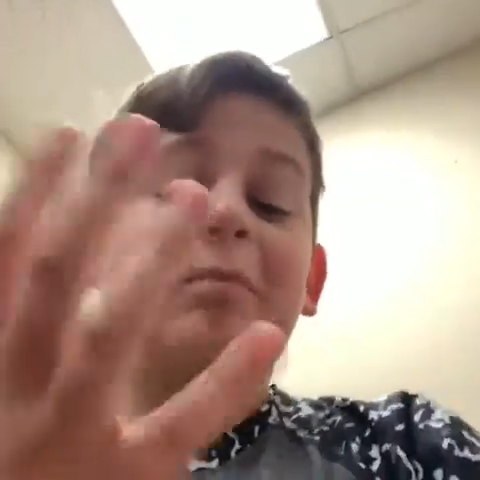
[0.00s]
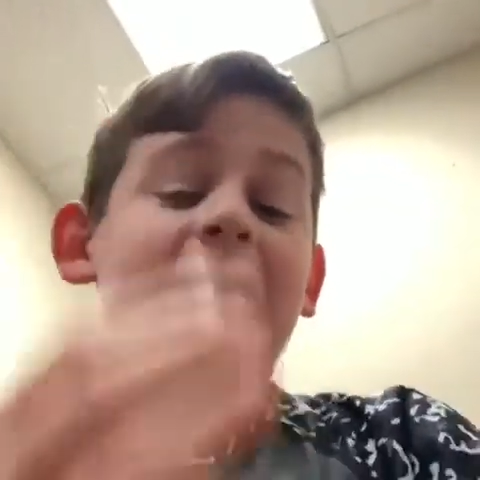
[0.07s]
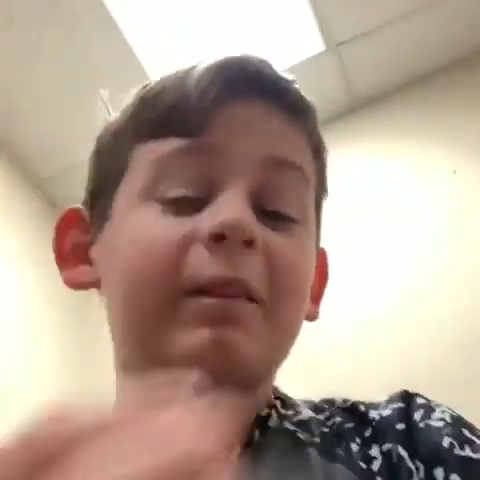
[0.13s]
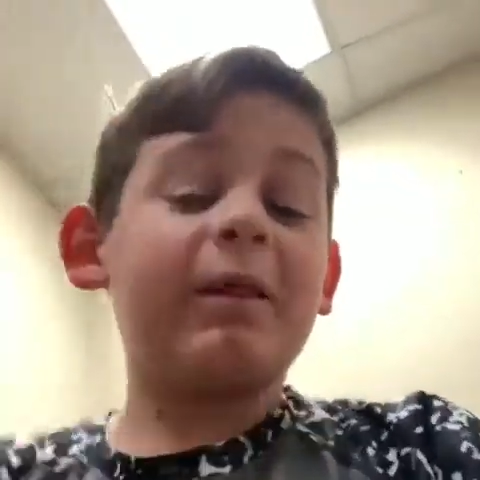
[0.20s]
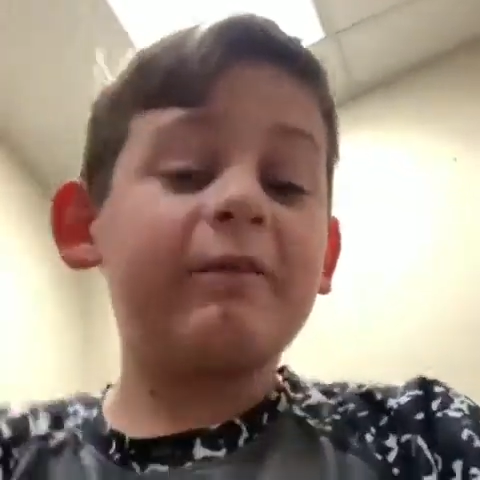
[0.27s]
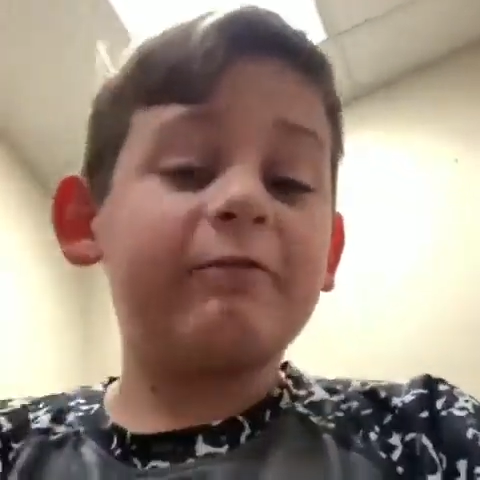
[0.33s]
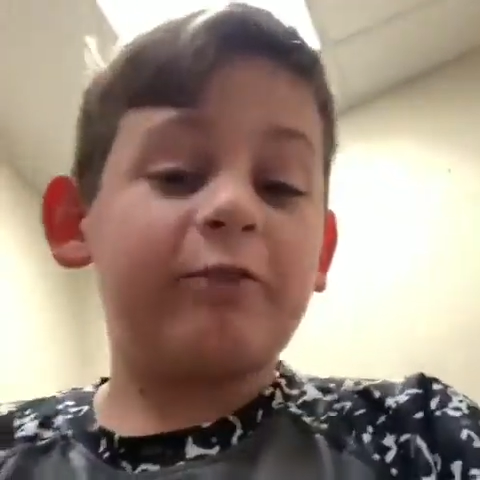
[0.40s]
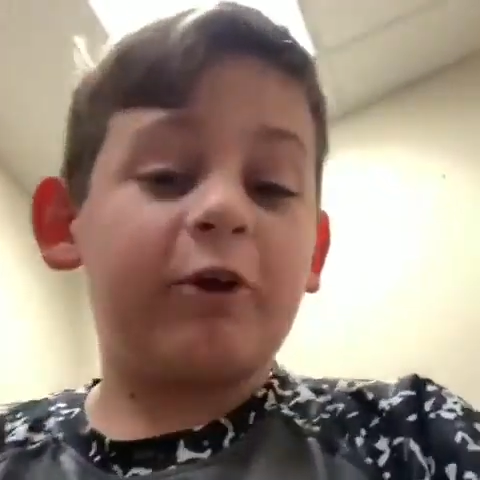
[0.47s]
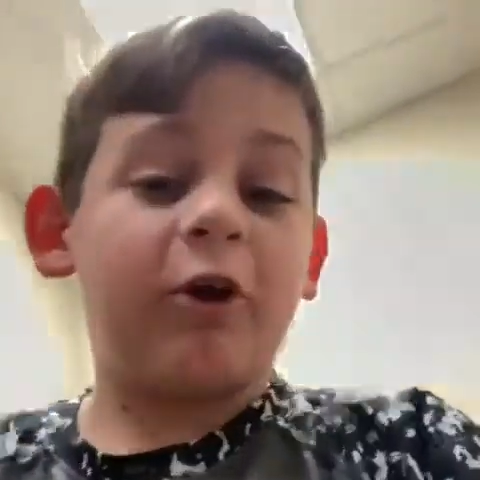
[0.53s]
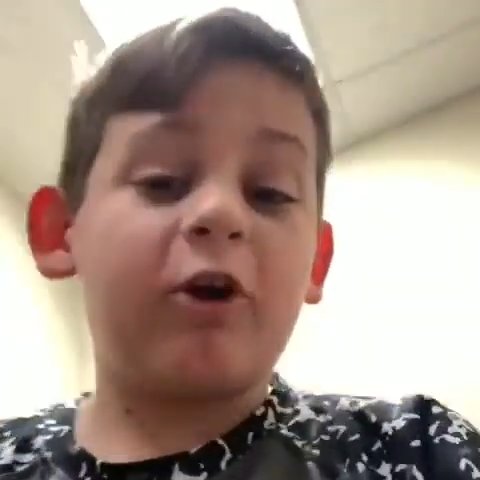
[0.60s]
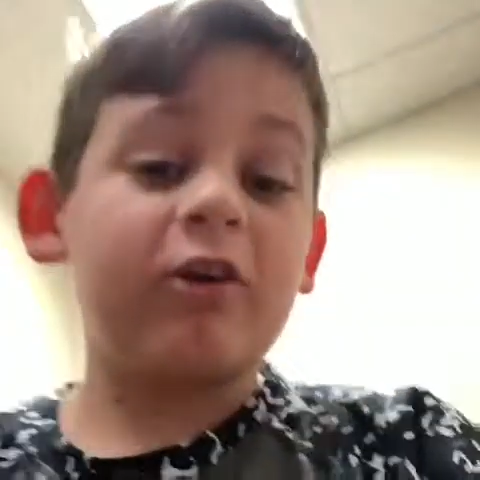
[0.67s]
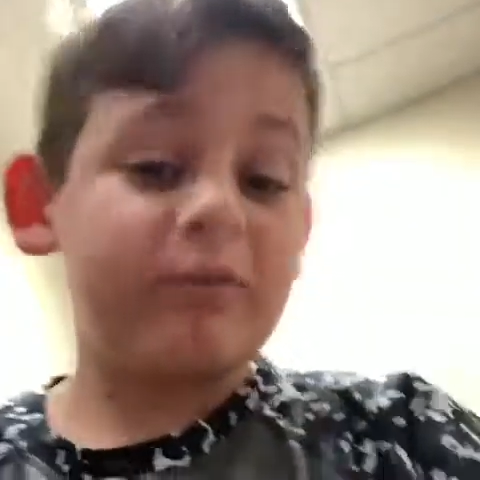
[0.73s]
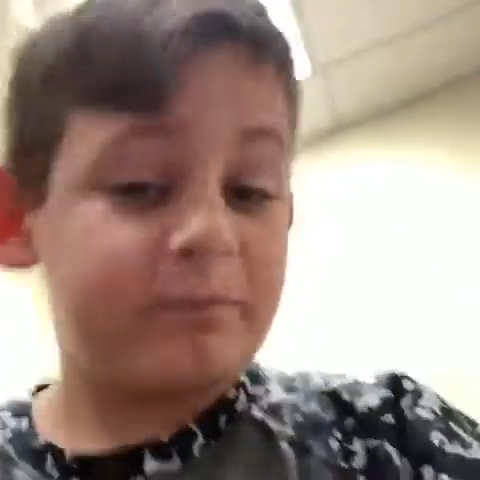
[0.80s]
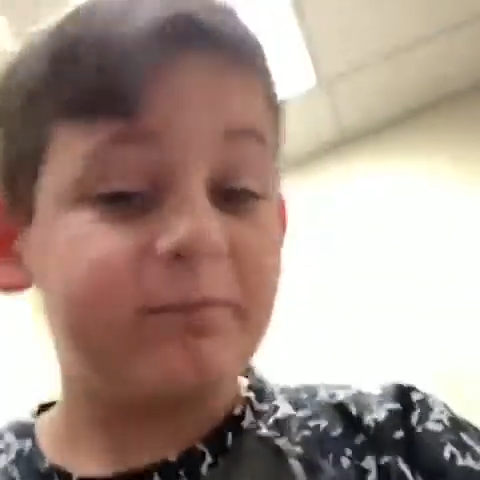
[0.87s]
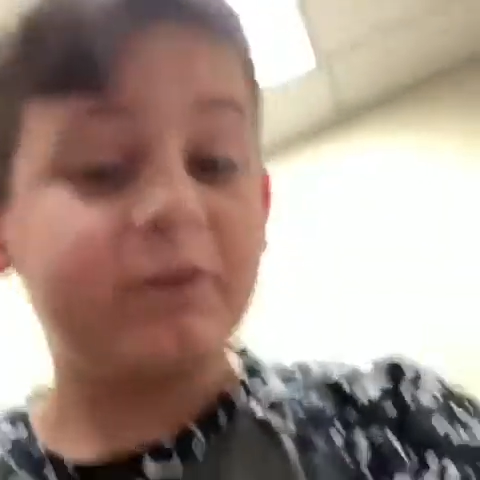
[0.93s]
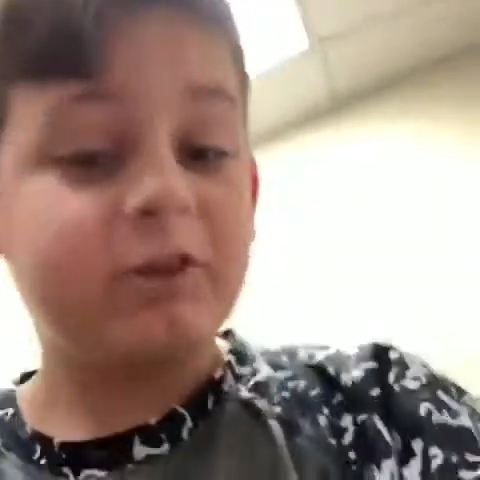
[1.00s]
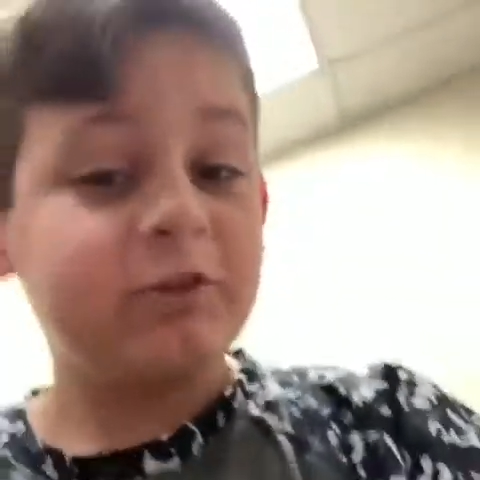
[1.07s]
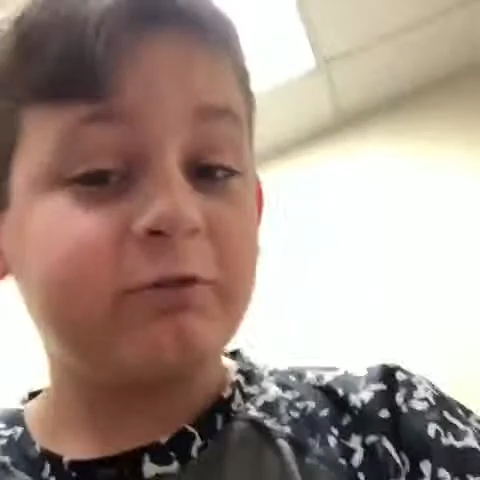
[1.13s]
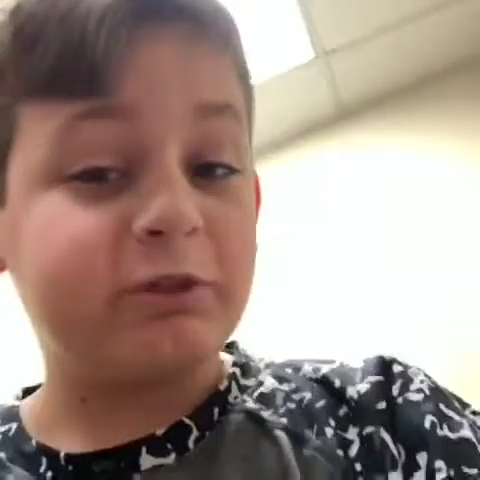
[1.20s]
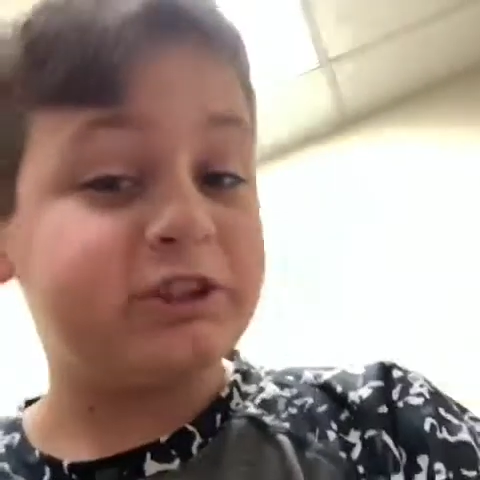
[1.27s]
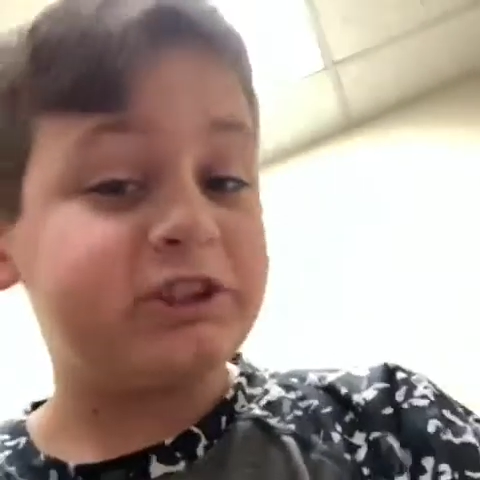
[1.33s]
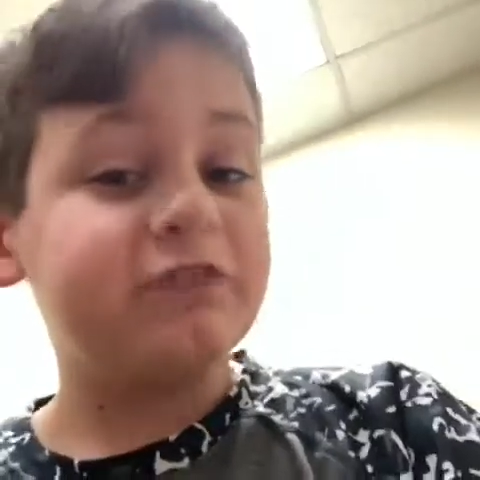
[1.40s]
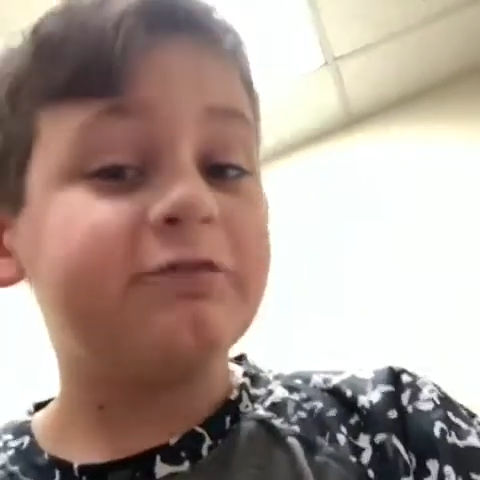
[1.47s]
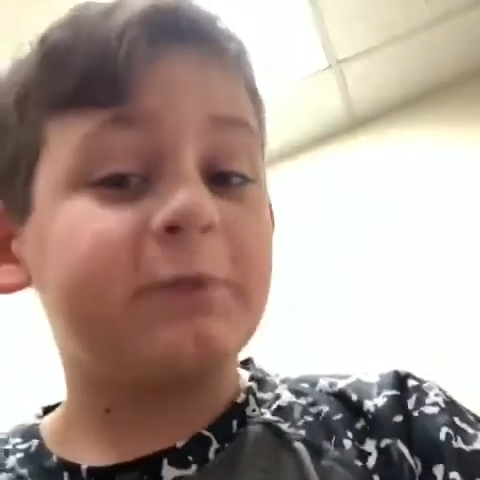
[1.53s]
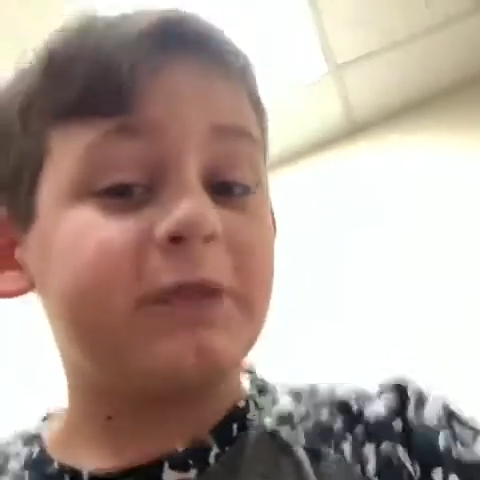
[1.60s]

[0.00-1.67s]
my left arm, which is